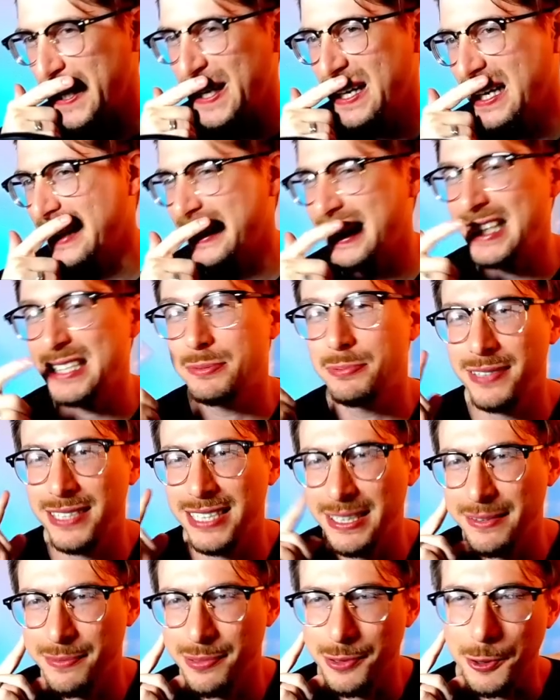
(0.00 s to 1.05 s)
And that's pretty
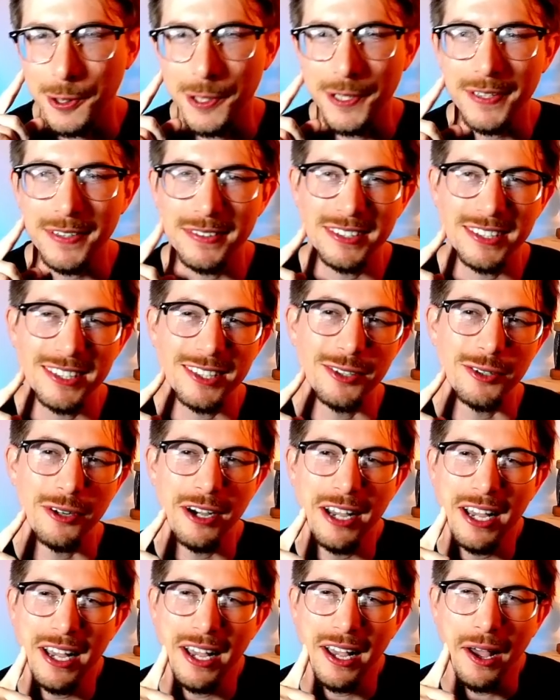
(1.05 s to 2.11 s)
important. So
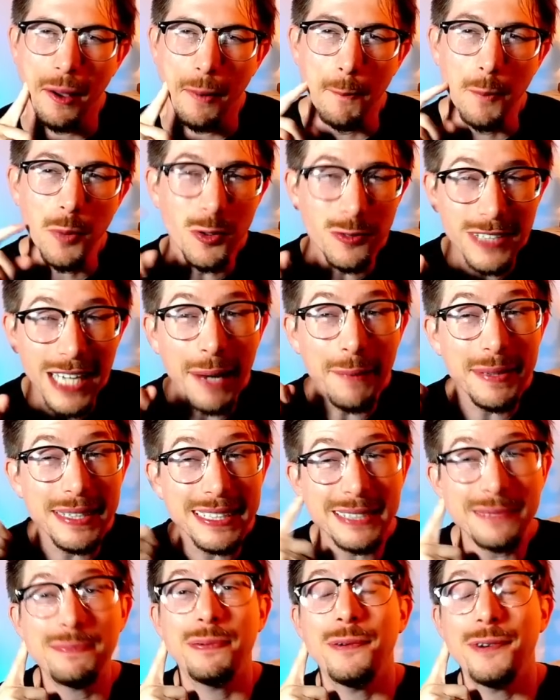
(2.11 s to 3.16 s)
move timing is
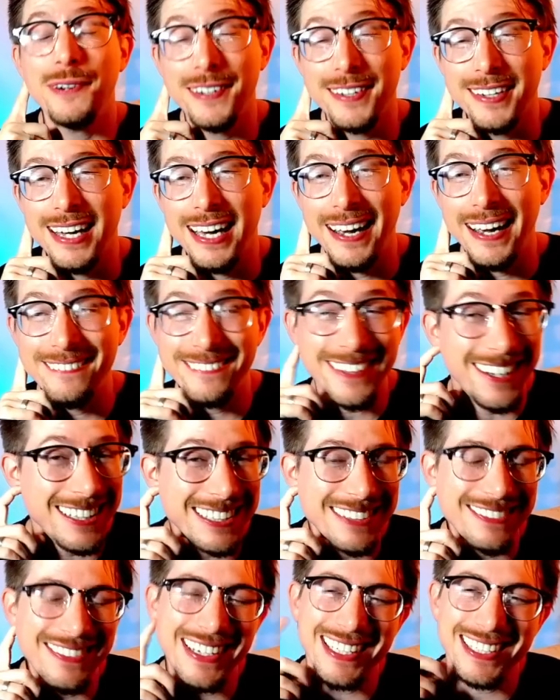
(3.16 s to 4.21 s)
important. I've talked
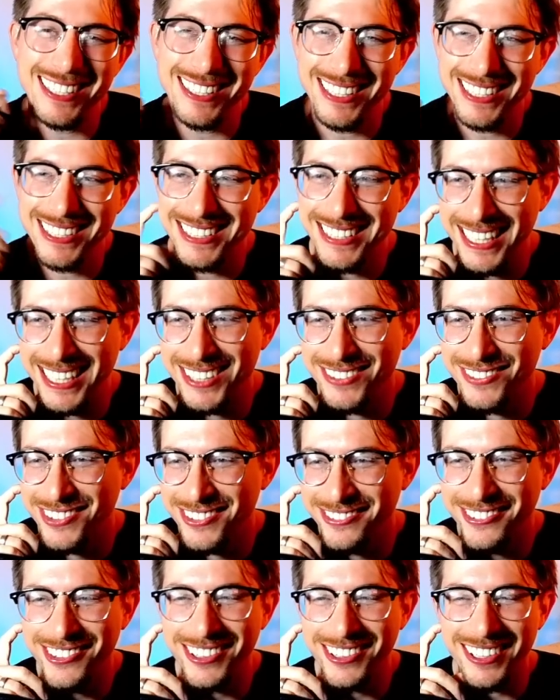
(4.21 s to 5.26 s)
about it on this channel
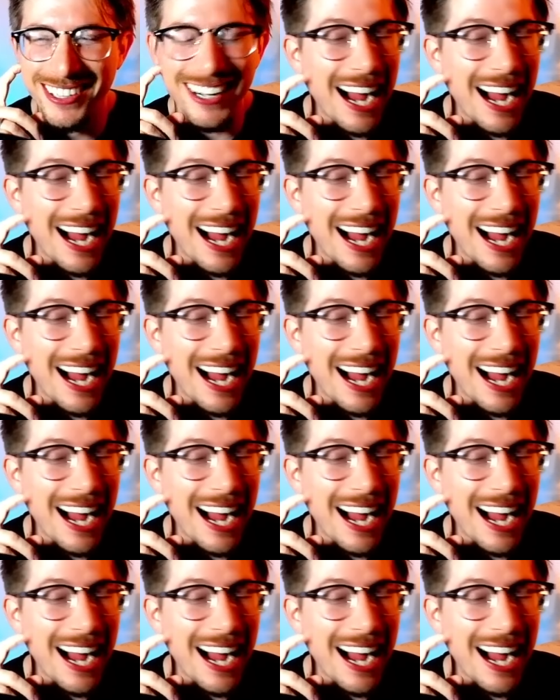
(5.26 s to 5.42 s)
before.